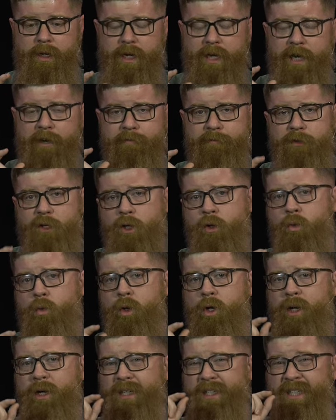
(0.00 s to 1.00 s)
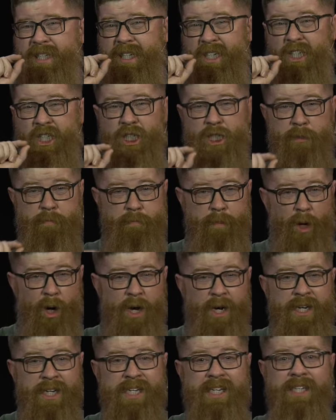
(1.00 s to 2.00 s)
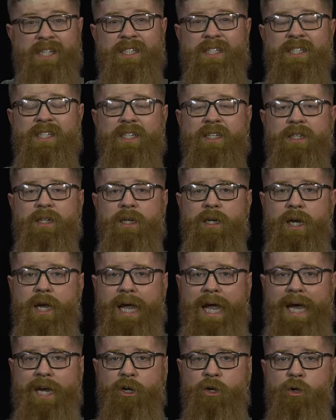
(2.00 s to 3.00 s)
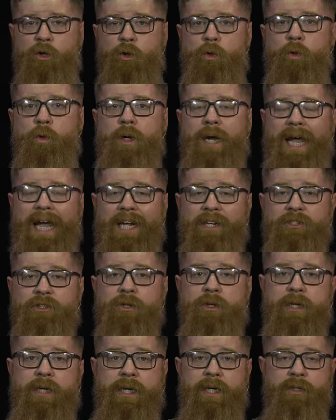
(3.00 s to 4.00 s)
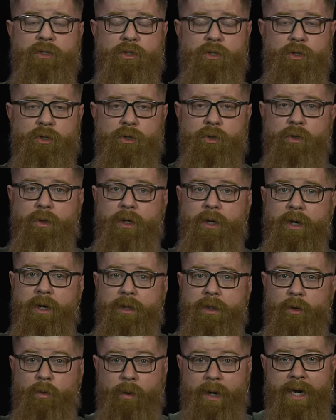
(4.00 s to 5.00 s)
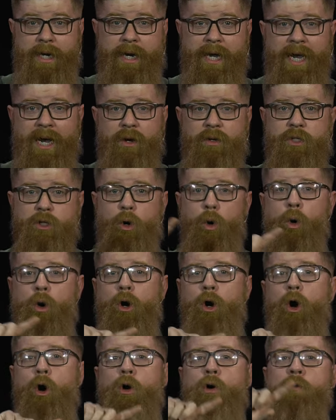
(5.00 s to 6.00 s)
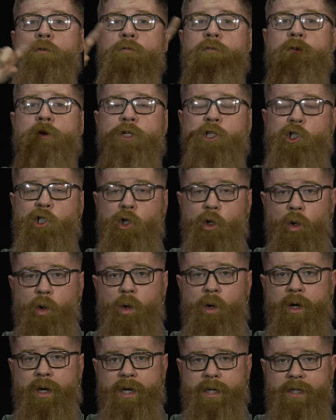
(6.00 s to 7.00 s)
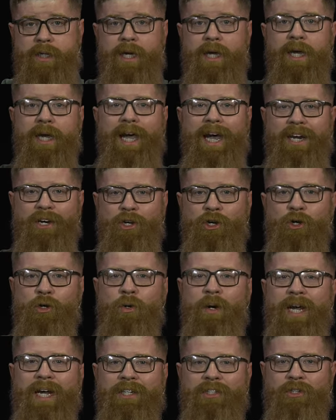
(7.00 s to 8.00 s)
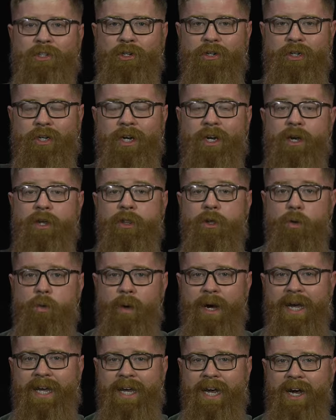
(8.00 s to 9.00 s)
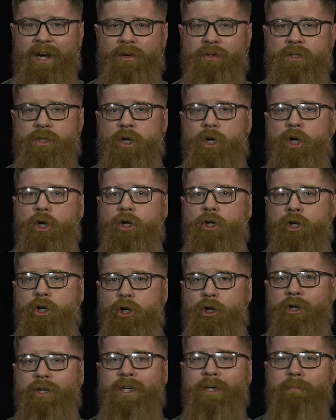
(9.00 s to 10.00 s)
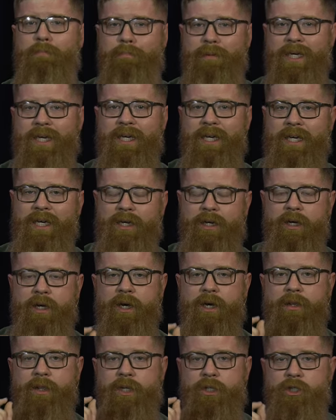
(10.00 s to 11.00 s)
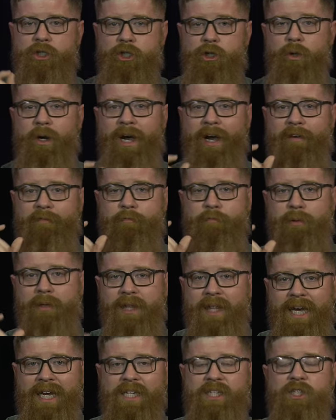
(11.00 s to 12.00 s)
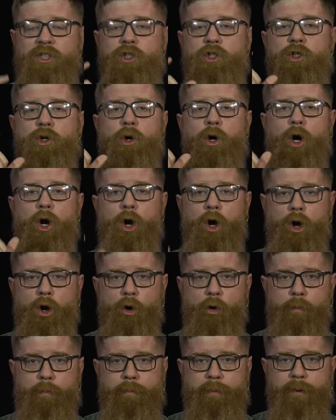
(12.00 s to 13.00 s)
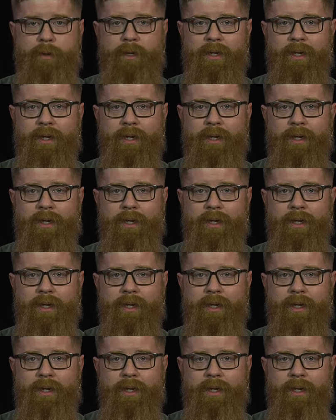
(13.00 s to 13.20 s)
if you were despondent at who entered into the White House or overjoyed at who entered the White House, could it be that you have placed your hope